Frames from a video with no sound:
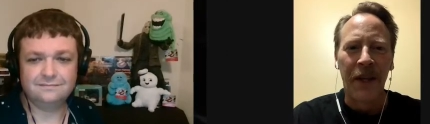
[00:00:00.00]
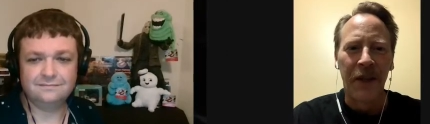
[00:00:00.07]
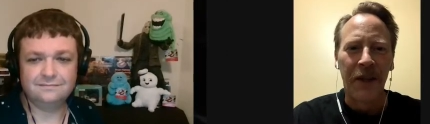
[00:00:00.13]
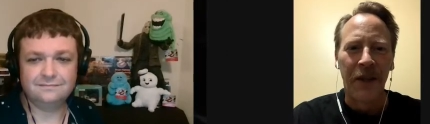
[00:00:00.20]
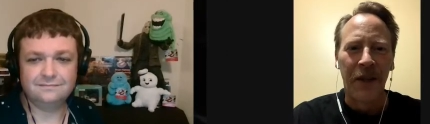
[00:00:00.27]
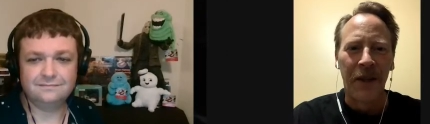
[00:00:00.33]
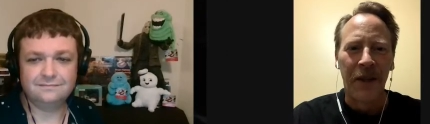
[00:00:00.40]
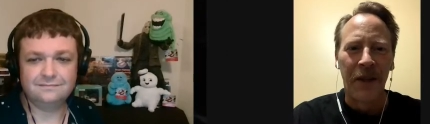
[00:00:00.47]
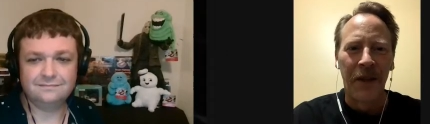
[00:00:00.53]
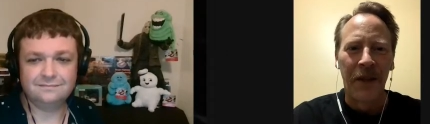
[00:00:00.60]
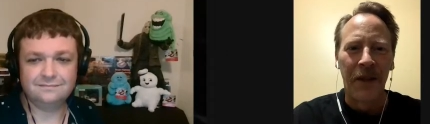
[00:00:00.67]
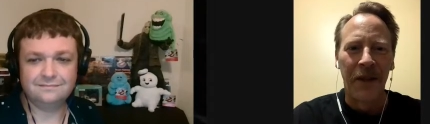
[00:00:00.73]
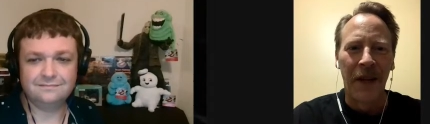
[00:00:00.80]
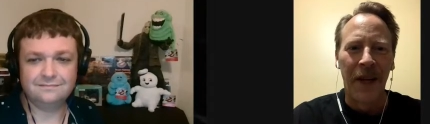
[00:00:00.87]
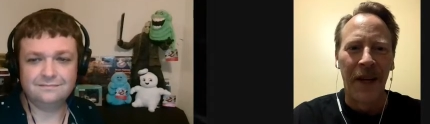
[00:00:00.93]
Speaker 1: It's it's
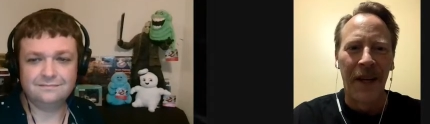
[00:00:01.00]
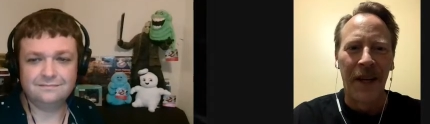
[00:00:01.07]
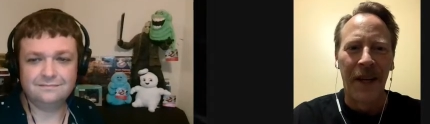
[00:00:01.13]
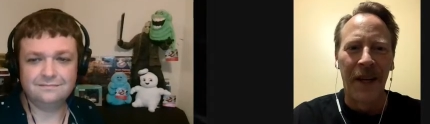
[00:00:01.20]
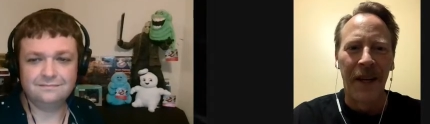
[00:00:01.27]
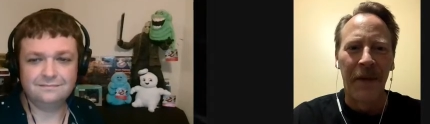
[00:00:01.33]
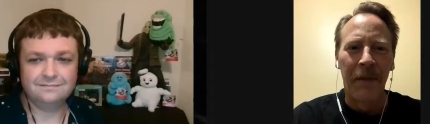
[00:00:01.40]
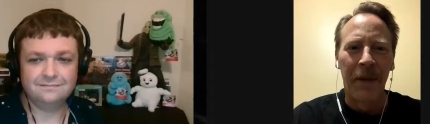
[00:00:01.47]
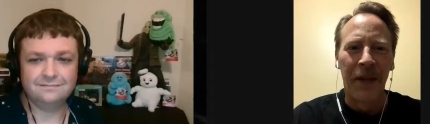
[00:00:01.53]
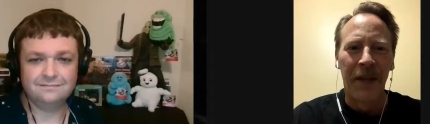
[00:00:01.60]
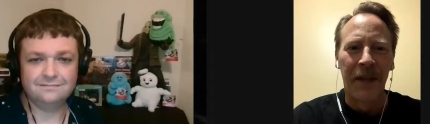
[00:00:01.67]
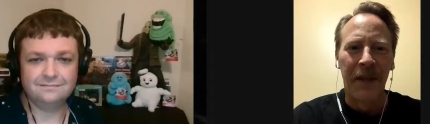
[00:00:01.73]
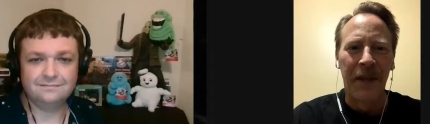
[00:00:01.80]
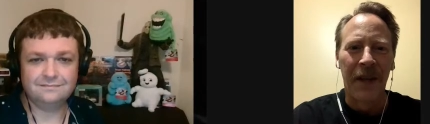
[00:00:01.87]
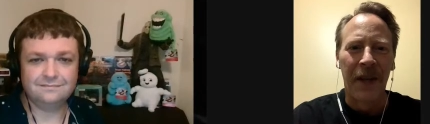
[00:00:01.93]
exciting, it but
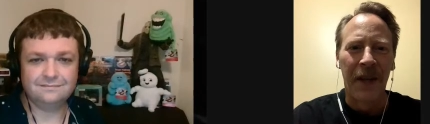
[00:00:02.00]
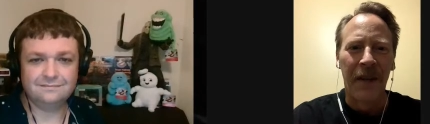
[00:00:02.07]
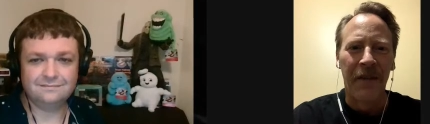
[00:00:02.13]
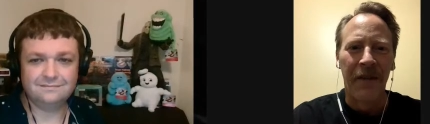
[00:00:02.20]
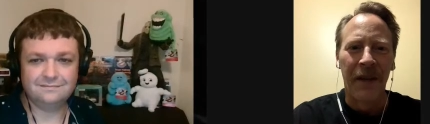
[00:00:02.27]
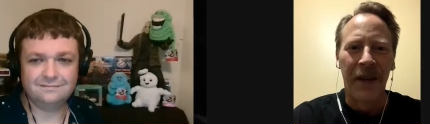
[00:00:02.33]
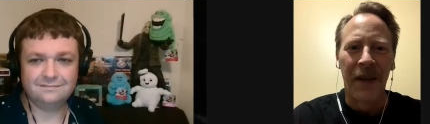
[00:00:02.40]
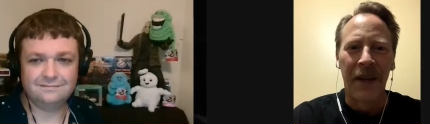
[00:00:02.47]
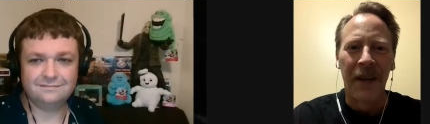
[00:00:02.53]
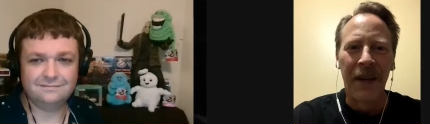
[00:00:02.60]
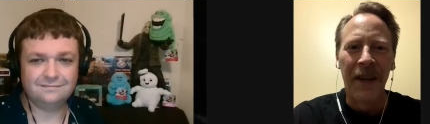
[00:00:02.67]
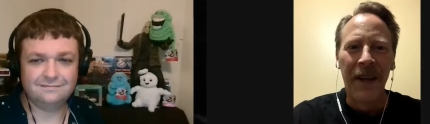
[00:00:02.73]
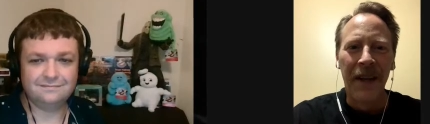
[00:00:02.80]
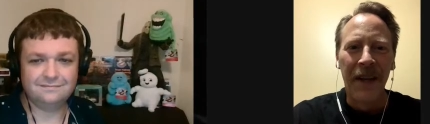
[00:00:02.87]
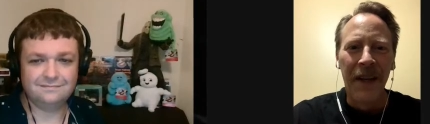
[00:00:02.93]
it's kind of like
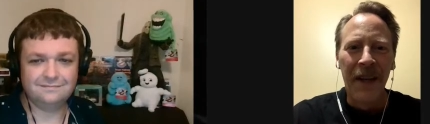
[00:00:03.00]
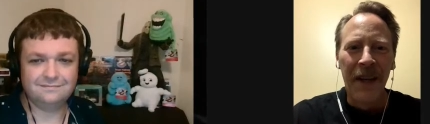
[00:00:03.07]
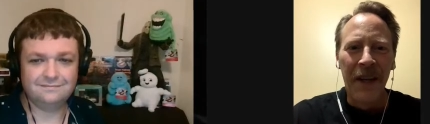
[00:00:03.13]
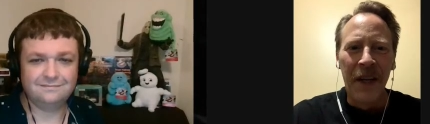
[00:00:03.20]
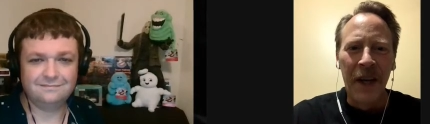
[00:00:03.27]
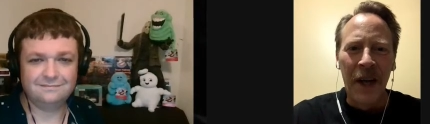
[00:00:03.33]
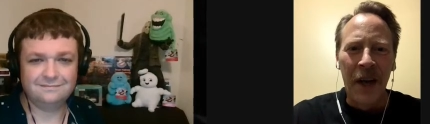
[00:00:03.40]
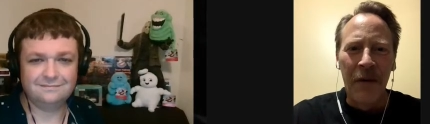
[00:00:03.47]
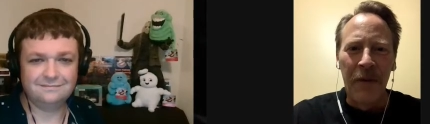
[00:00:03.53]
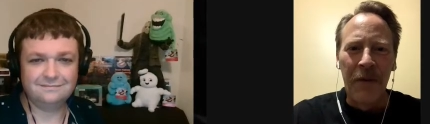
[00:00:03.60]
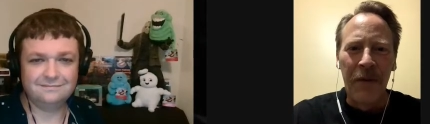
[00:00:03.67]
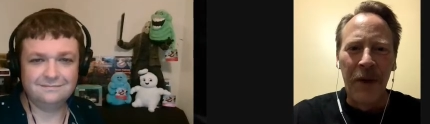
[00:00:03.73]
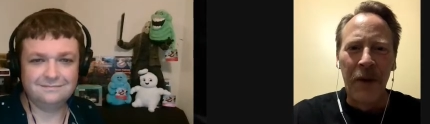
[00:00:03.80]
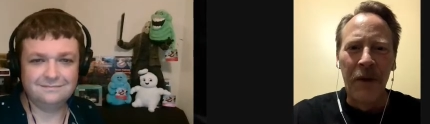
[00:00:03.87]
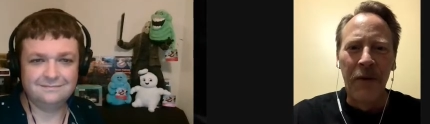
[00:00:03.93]
uh,
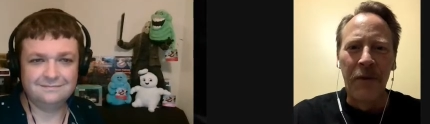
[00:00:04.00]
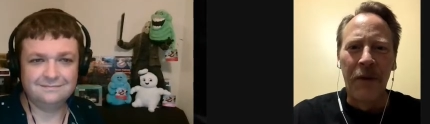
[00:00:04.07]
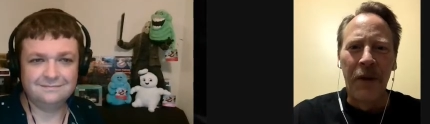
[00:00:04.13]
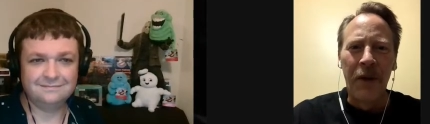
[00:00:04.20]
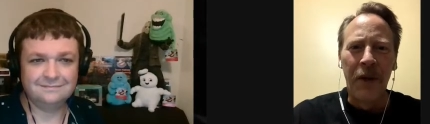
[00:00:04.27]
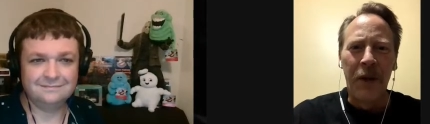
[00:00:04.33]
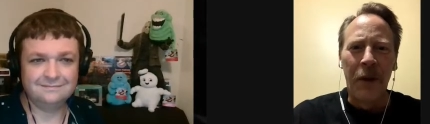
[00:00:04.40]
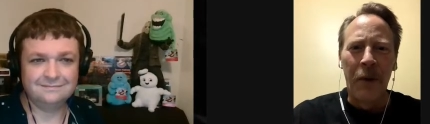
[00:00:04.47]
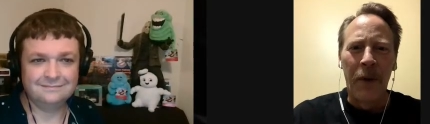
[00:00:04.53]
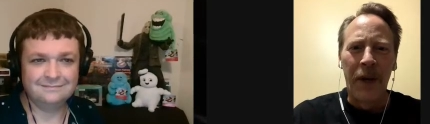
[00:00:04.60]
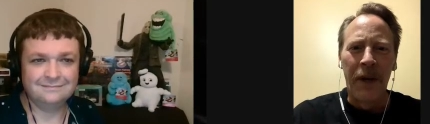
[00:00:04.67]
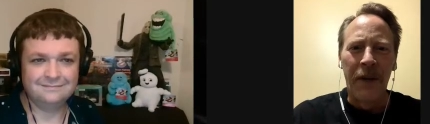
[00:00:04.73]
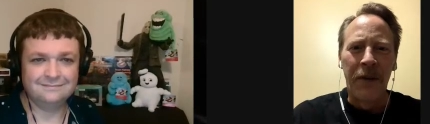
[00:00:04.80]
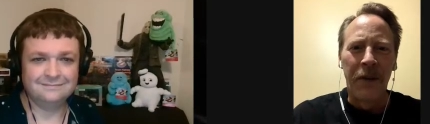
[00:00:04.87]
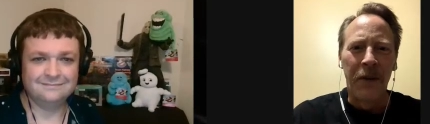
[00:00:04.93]
fearful in a
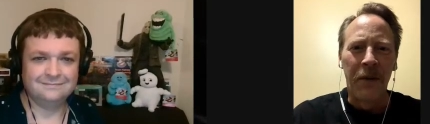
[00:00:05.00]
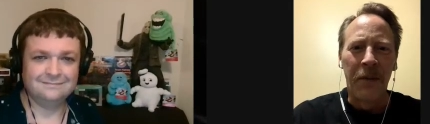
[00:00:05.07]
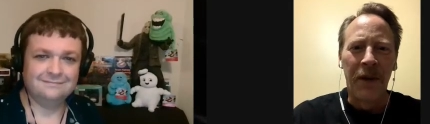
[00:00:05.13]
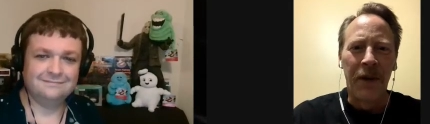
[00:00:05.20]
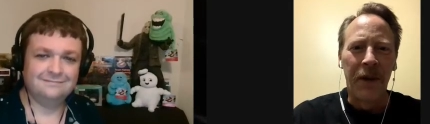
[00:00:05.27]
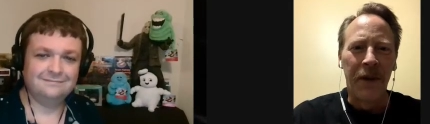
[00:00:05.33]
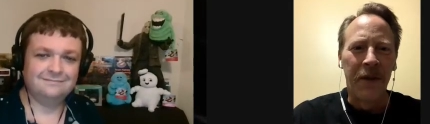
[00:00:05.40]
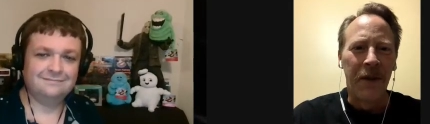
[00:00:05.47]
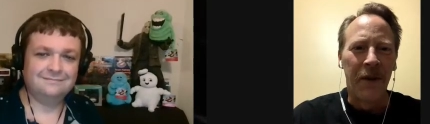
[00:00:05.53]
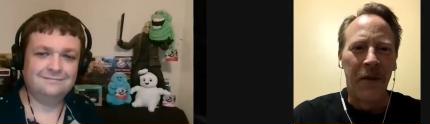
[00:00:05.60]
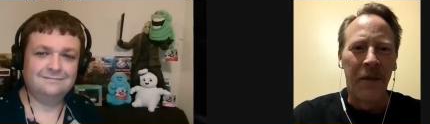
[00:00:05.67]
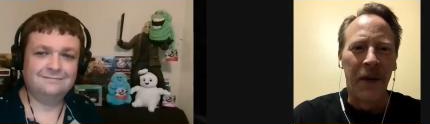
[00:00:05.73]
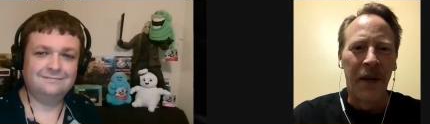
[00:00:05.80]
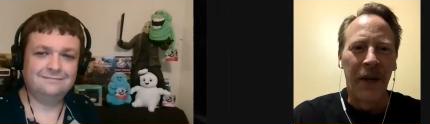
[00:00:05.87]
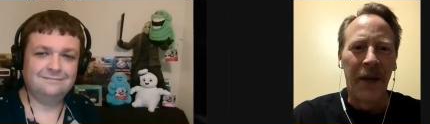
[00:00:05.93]
way too, because oh
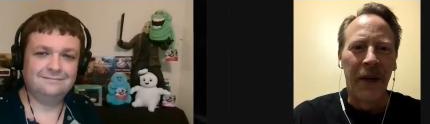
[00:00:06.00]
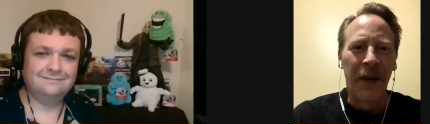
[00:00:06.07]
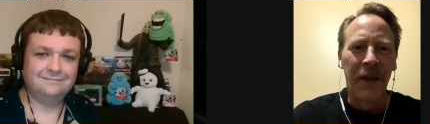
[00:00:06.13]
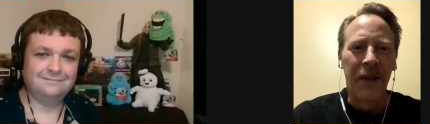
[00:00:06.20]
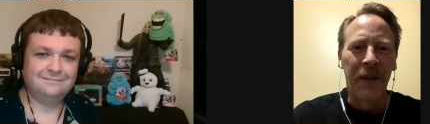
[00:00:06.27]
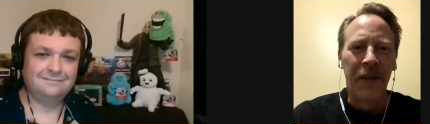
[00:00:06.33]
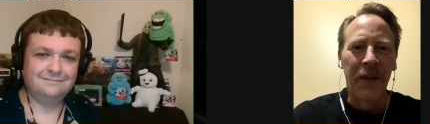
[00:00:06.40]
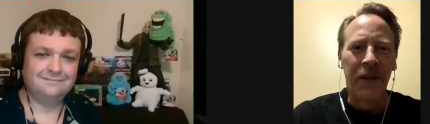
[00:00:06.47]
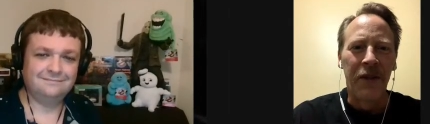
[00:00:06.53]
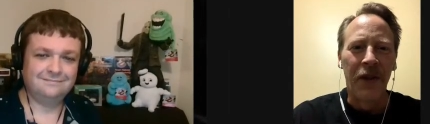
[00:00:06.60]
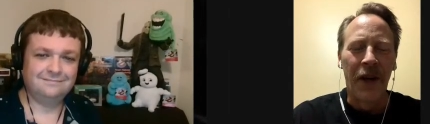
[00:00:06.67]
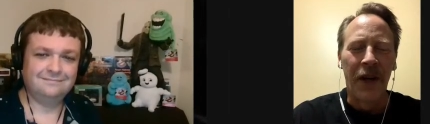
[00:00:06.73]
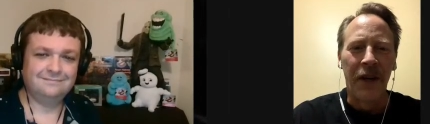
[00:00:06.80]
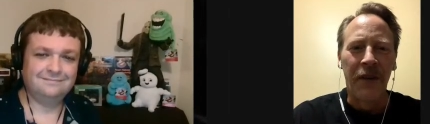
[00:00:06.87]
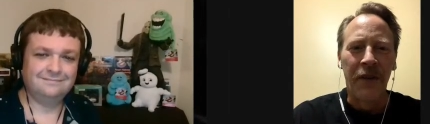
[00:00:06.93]
my god, this
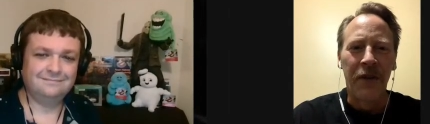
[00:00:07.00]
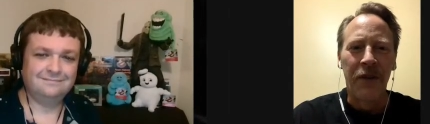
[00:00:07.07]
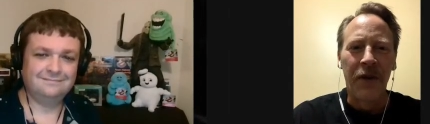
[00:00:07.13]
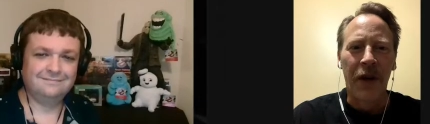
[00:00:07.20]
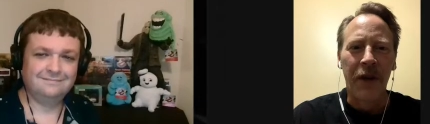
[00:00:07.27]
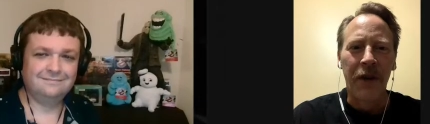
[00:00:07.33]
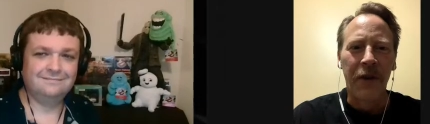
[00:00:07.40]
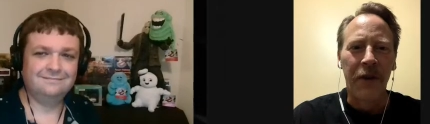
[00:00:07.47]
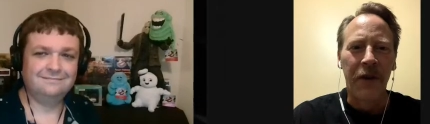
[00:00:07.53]
giant structure